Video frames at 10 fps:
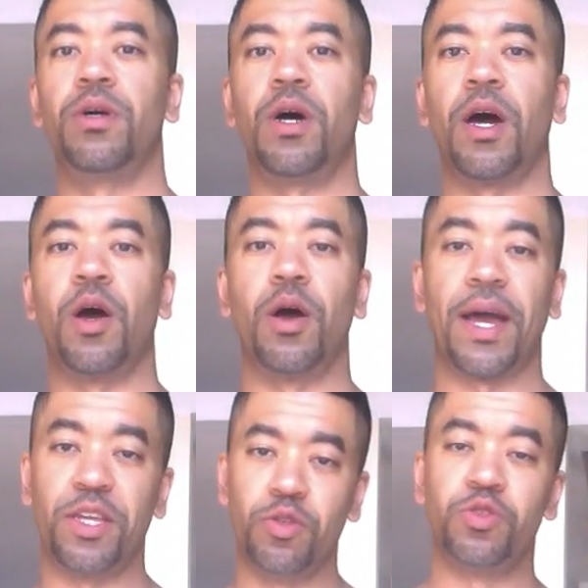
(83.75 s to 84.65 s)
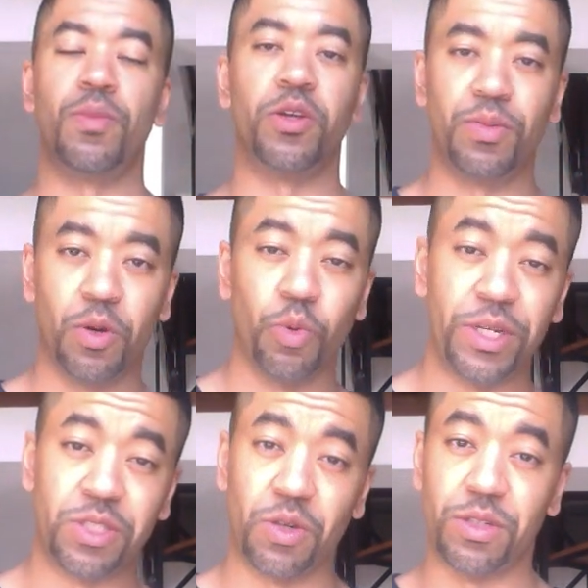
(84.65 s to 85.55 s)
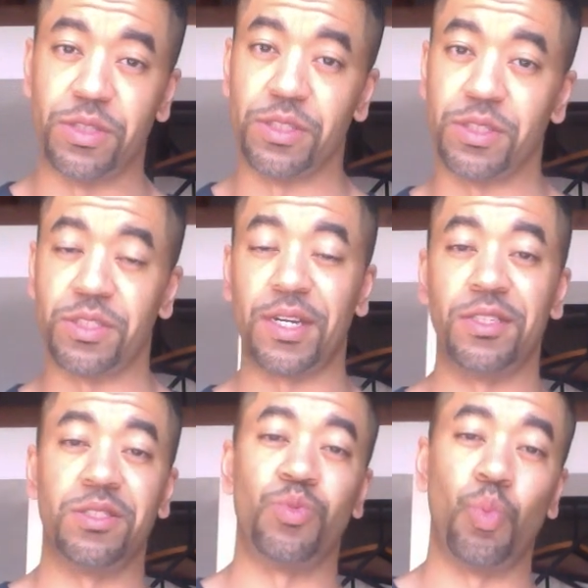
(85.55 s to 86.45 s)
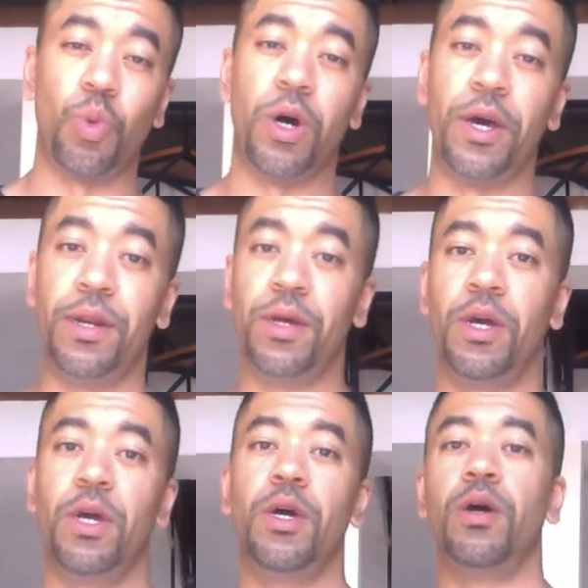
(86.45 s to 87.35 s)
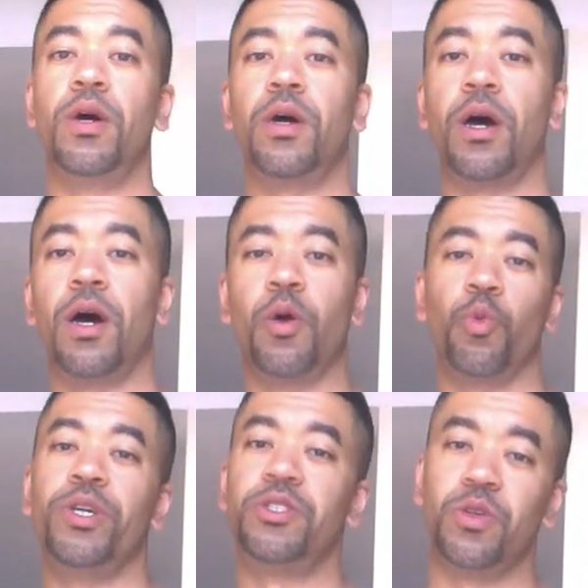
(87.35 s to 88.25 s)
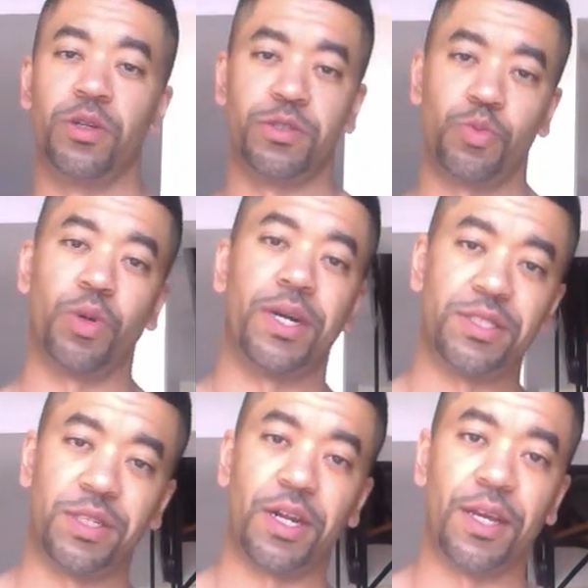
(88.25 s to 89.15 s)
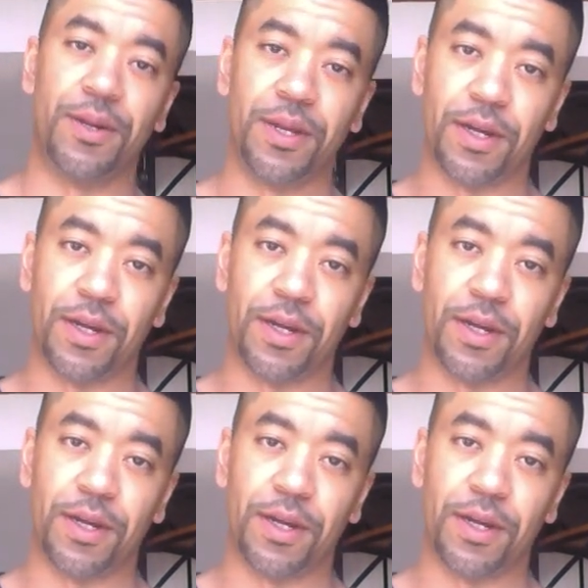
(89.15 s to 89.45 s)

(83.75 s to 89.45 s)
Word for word: uh, I use multiple resources instead of just one Uh, resource when I study,